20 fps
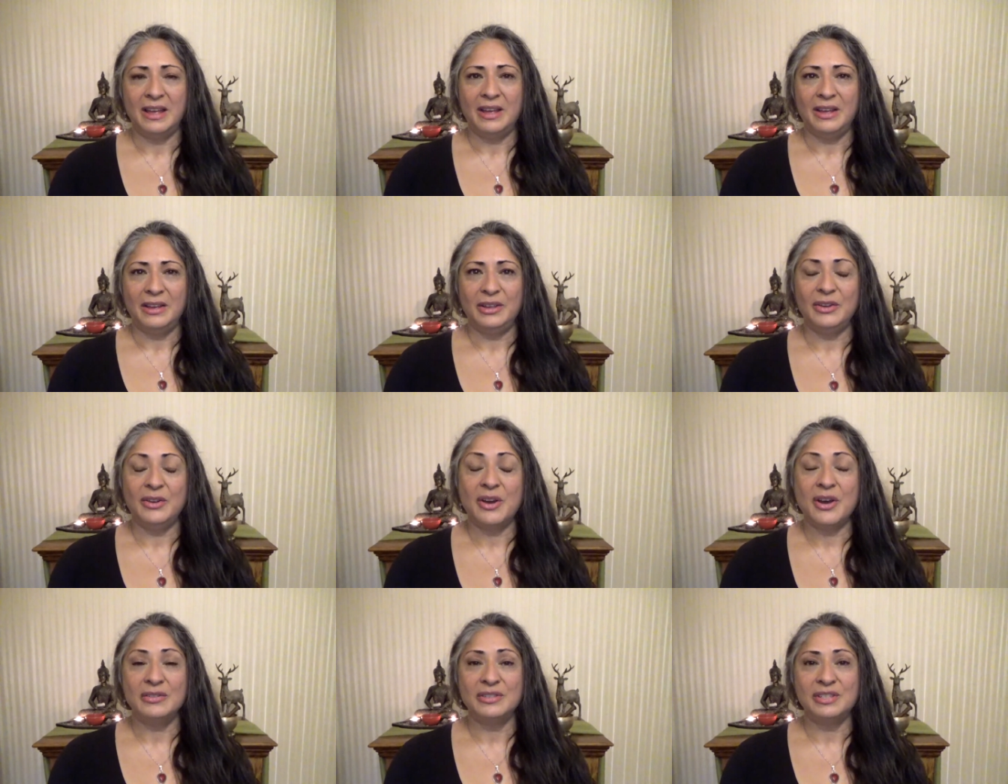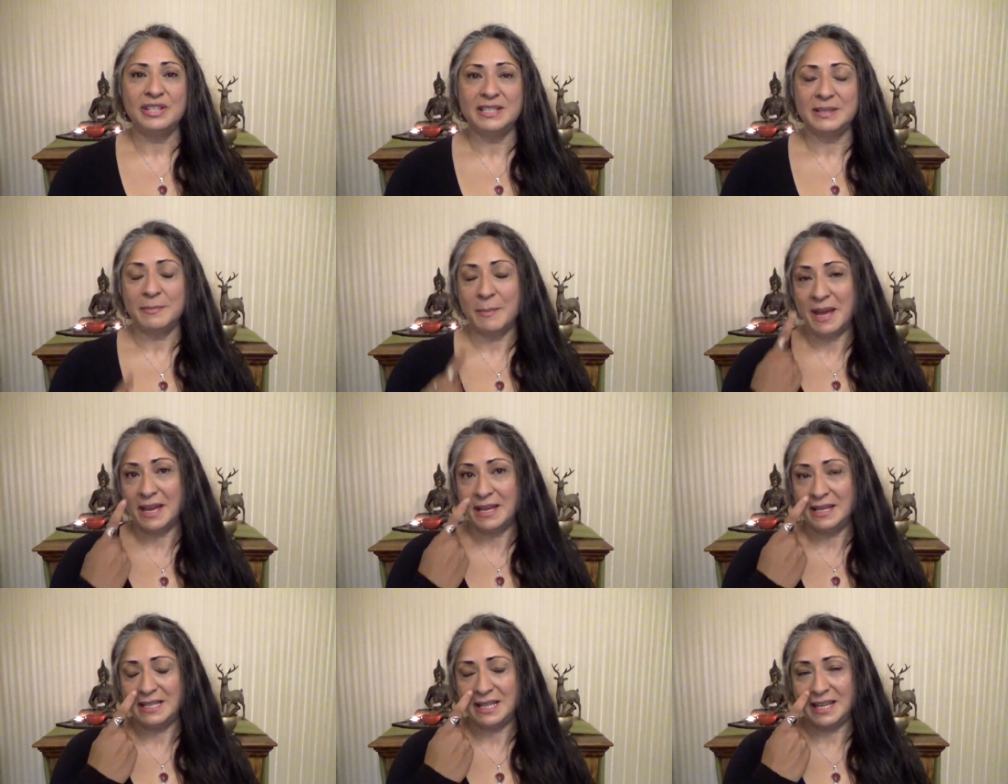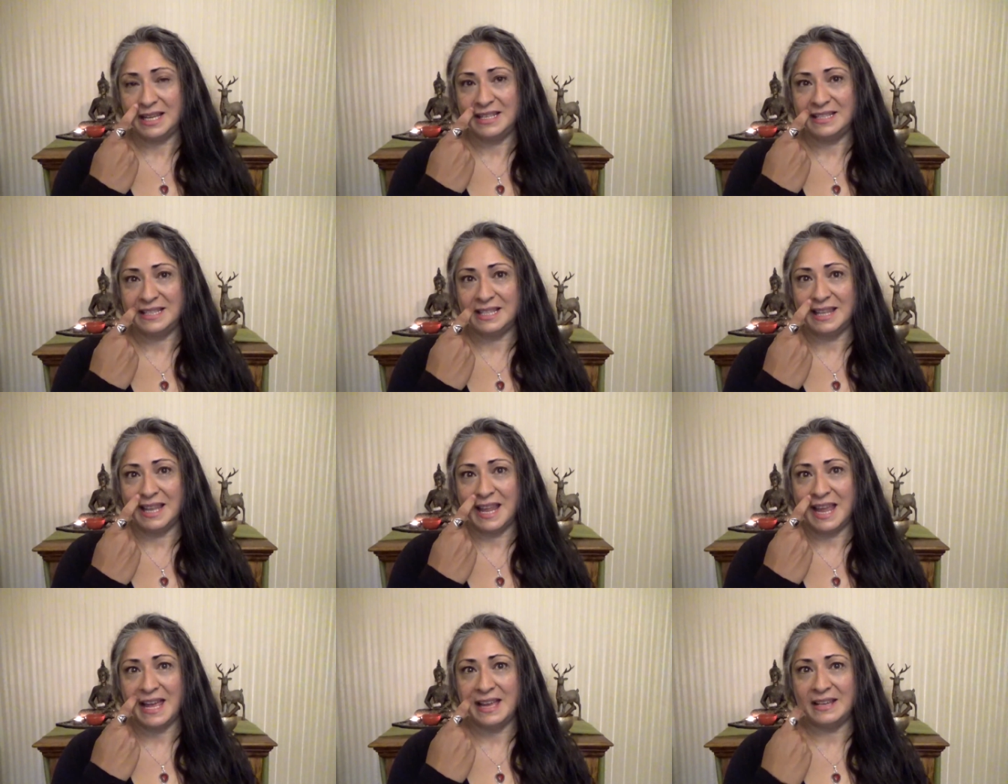Your conscious mind is
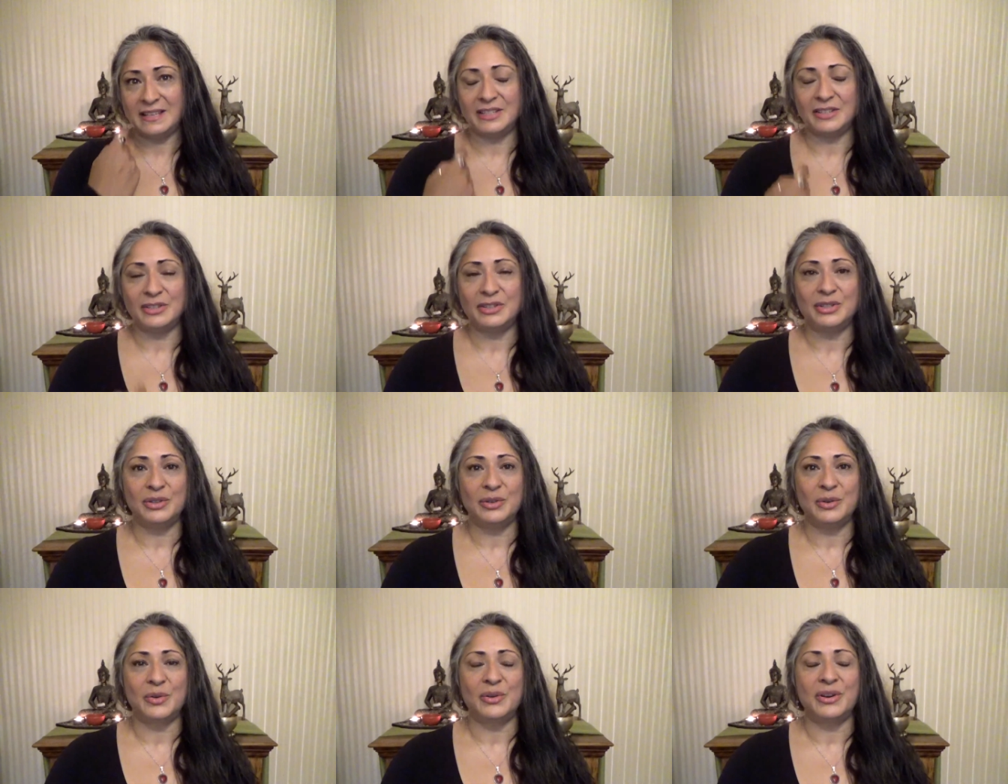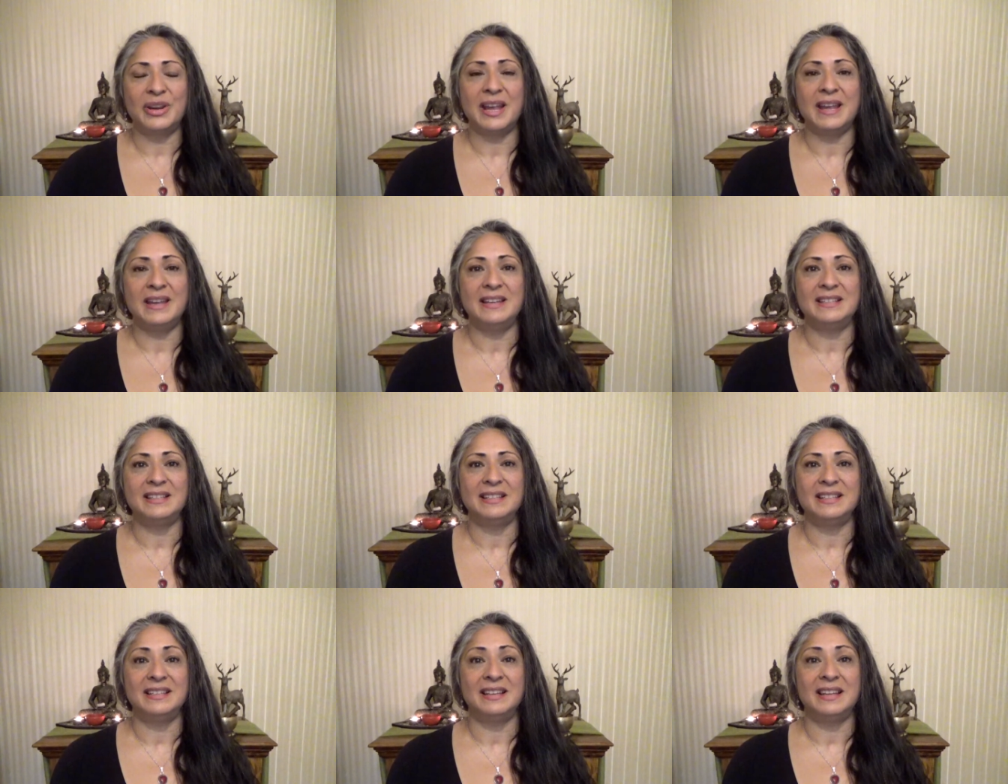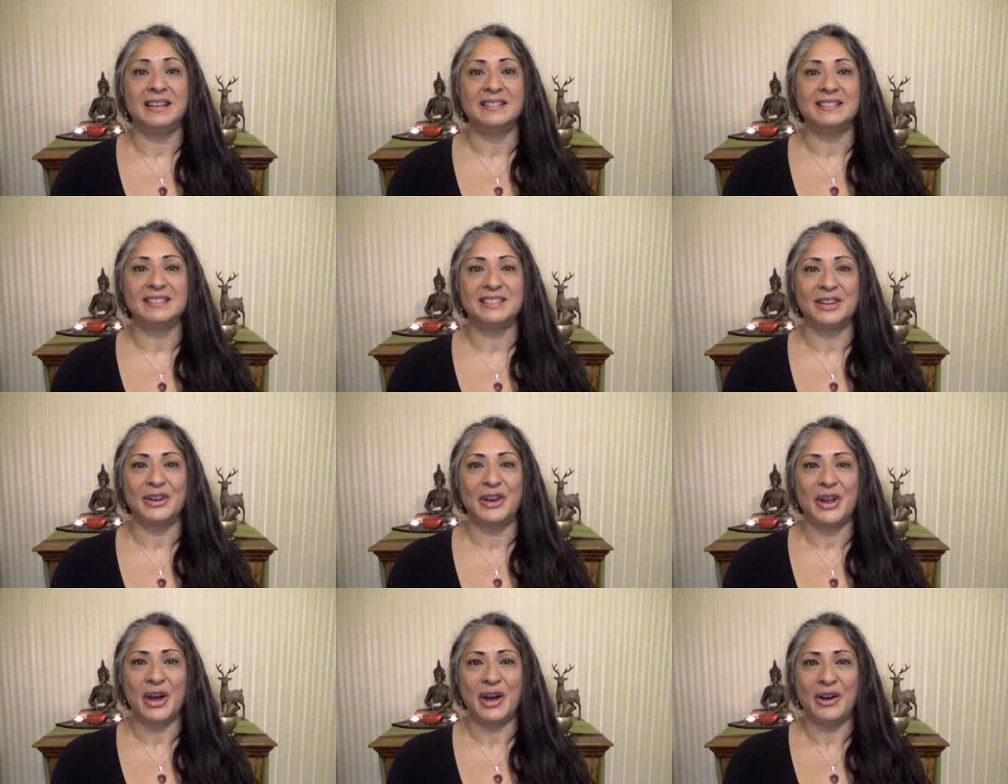led to creating a
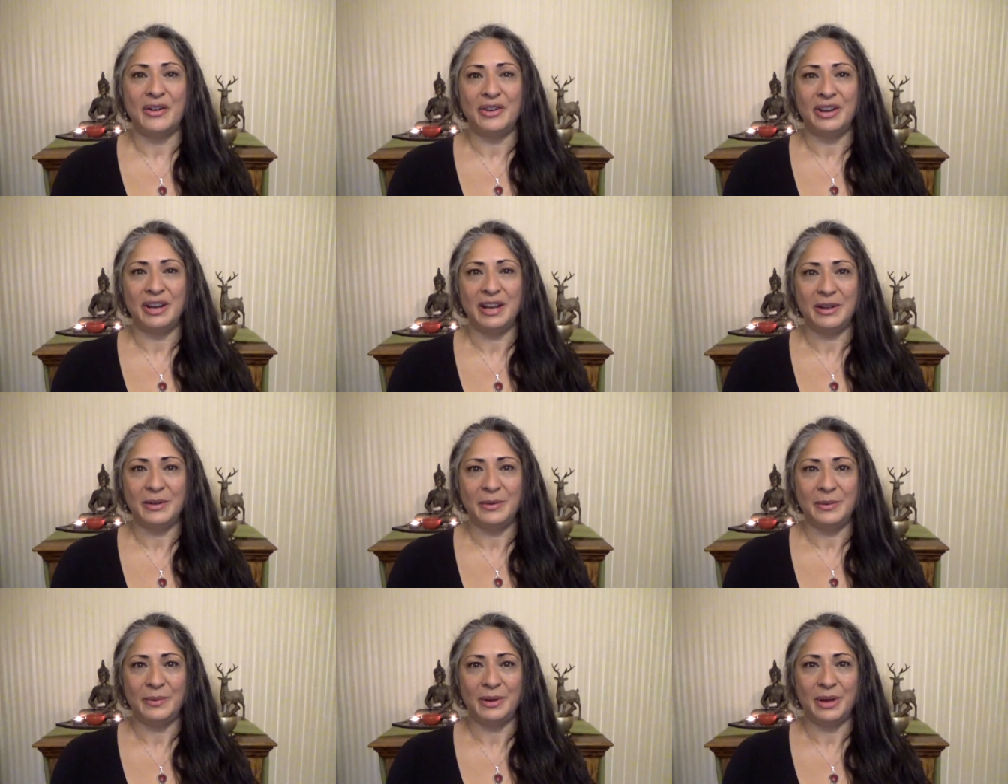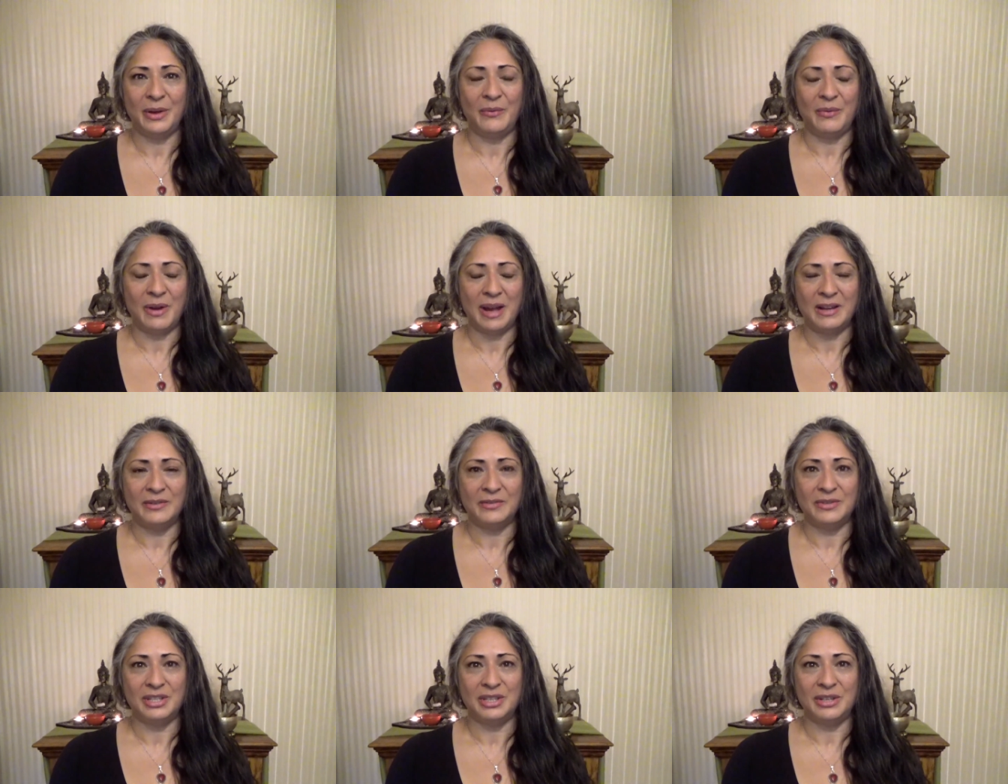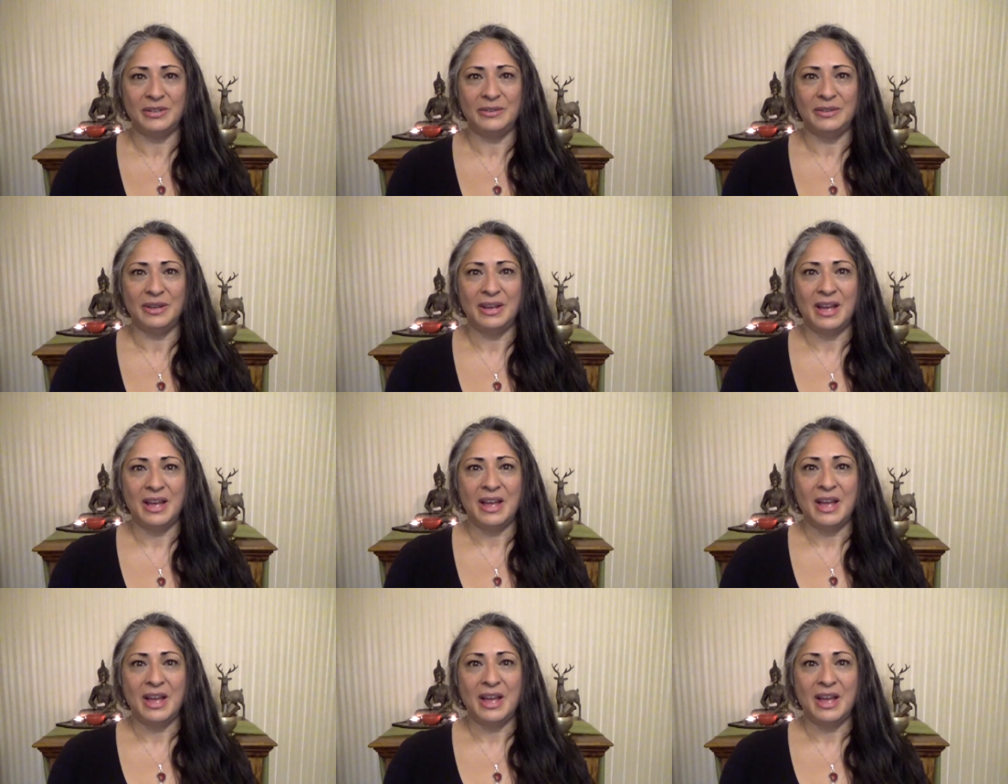scenario around you.